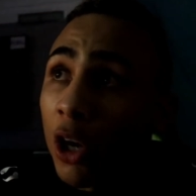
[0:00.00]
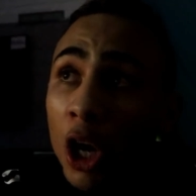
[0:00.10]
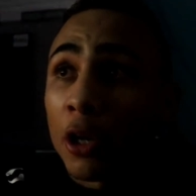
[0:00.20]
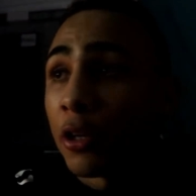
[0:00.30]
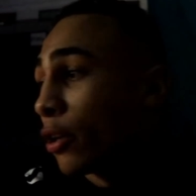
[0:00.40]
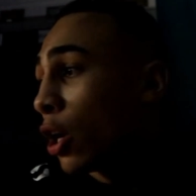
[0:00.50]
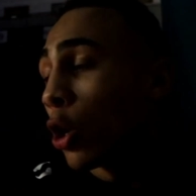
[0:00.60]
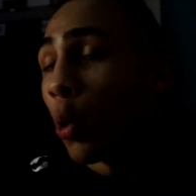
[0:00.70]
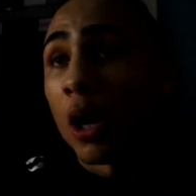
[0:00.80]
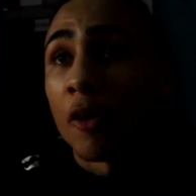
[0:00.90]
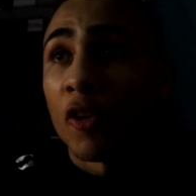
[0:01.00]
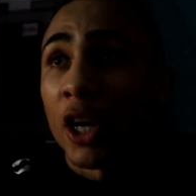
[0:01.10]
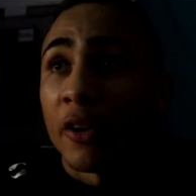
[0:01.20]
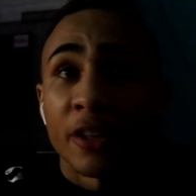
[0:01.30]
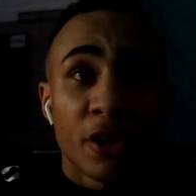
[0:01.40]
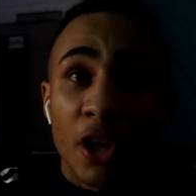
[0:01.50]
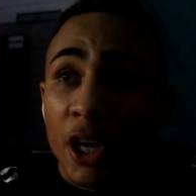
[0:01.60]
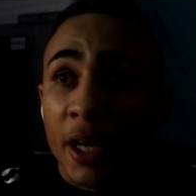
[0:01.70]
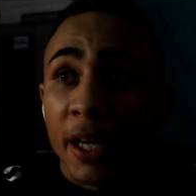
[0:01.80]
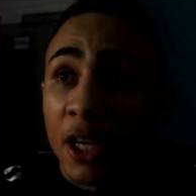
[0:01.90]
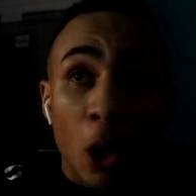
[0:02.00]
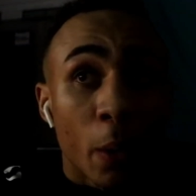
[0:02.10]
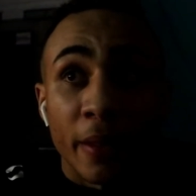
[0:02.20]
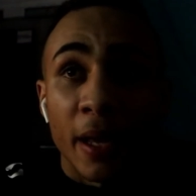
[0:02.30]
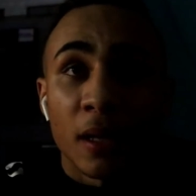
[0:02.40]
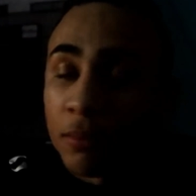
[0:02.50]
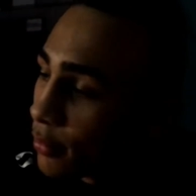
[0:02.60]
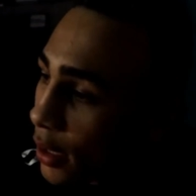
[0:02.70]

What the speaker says: oh, you've got a qualifier in Turkey, go in there.